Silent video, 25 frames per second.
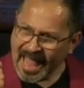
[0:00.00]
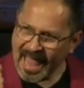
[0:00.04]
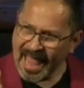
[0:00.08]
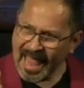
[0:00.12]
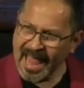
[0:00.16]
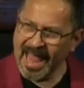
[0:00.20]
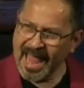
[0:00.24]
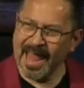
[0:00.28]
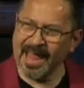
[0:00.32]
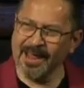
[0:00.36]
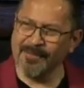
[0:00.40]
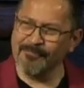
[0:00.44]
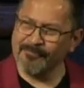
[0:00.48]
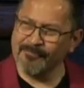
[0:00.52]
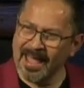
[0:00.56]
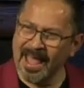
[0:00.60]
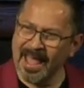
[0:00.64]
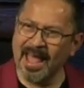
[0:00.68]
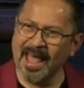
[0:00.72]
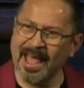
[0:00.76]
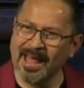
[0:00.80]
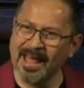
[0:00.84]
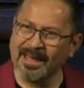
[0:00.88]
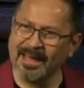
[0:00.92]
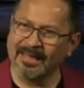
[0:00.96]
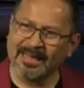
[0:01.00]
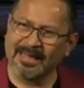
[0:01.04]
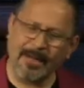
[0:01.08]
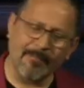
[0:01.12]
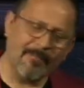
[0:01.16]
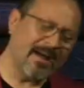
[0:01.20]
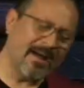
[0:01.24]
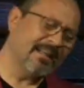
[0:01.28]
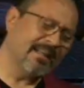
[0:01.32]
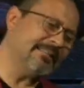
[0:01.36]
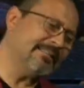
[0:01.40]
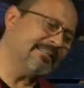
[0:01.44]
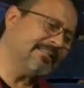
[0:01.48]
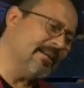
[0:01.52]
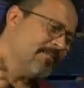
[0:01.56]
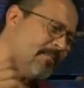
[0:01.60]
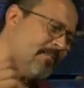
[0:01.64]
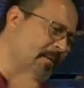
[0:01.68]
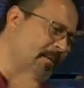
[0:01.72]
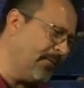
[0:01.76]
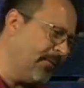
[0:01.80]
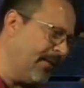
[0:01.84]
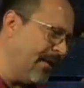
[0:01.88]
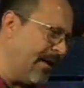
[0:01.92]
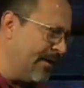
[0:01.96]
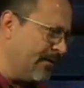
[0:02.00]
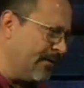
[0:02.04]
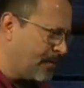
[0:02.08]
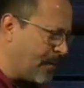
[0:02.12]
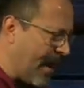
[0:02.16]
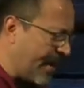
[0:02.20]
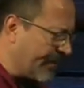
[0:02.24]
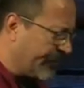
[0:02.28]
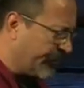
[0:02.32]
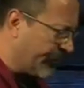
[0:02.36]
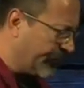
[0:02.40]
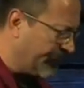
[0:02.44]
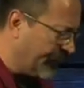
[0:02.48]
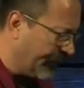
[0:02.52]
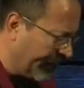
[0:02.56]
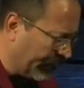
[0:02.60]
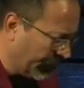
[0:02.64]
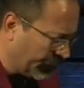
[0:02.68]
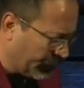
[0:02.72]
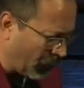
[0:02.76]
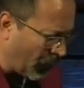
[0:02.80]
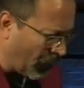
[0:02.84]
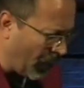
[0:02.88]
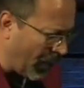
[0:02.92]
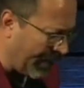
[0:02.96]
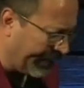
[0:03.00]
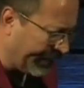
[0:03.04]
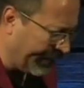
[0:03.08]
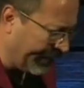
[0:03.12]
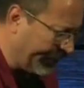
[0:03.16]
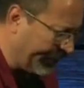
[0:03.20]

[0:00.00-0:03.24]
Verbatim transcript: amen. Come on, let's give him a praise. Pastor Phillips will walk